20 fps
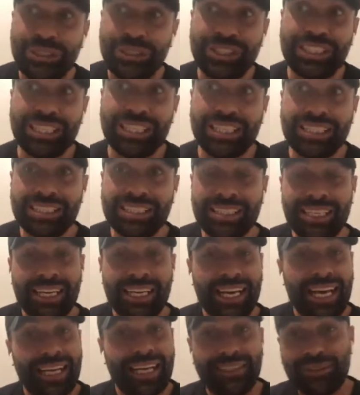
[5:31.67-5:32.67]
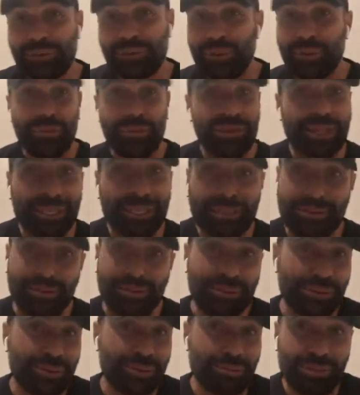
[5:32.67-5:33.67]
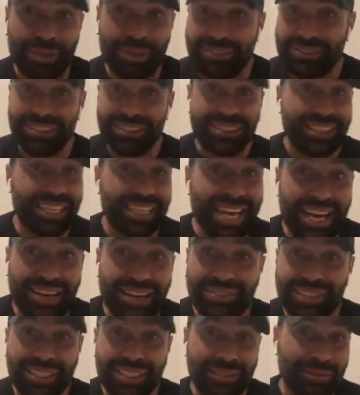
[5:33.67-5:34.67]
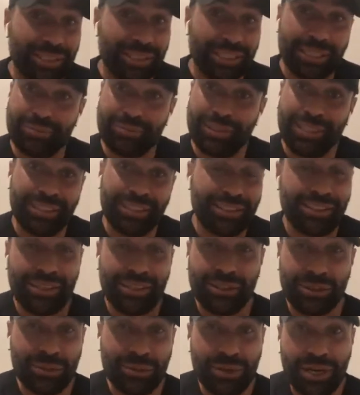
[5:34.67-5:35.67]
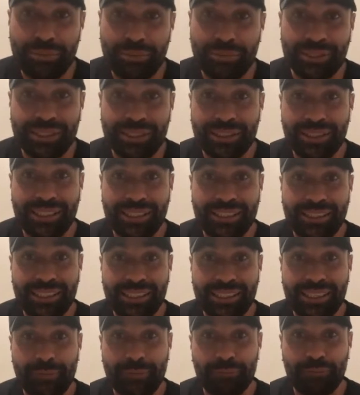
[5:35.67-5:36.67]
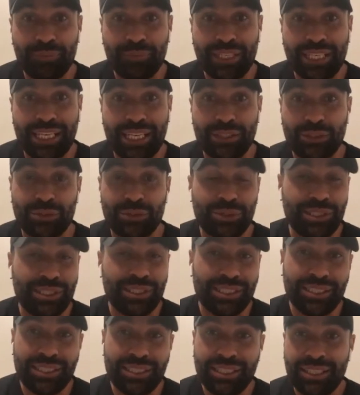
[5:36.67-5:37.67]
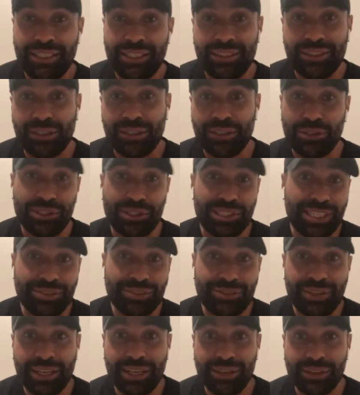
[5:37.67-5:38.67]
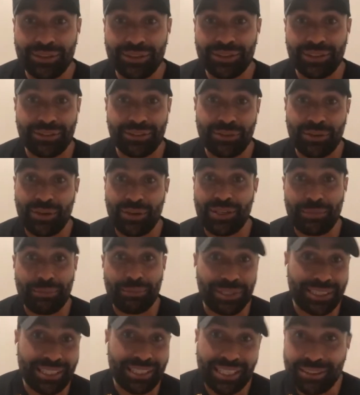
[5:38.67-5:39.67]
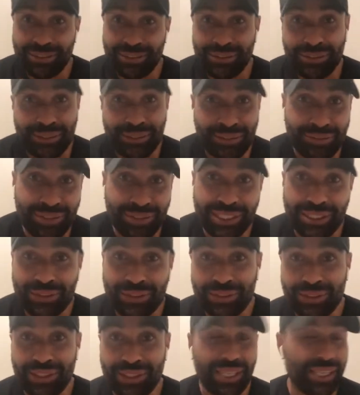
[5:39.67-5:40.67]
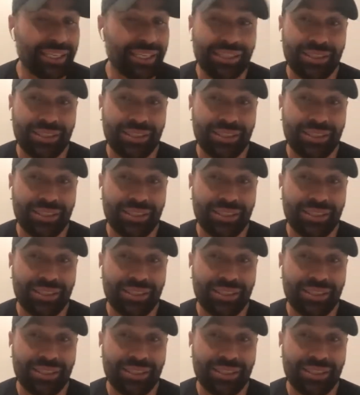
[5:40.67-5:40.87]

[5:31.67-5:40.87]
to New Zealand, and to all the brothers that I have here. Like, I mean, I grew up in country, New South Wales. I've grown up in the country in Victoria.